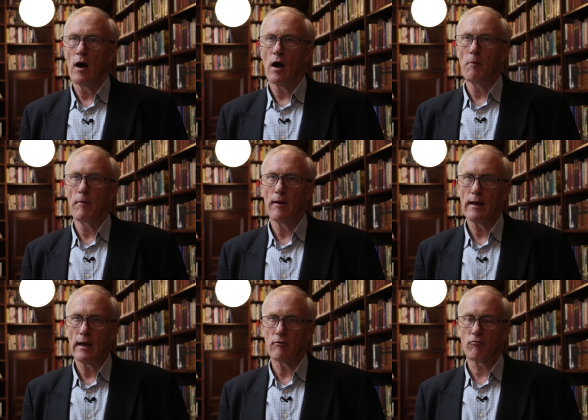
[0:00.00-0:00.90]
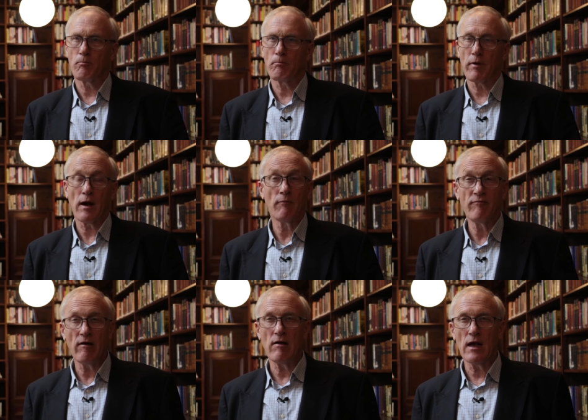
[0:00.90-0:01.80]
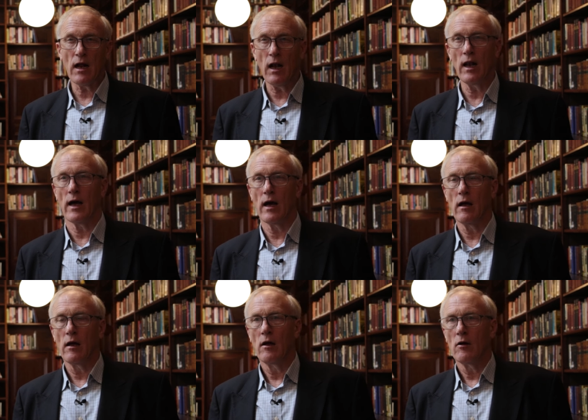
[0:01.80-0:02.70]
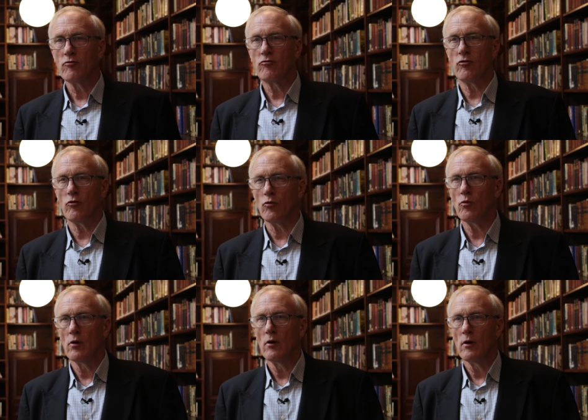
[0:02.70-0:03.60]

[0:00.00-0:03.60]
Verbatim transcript: Um, it's become very clear to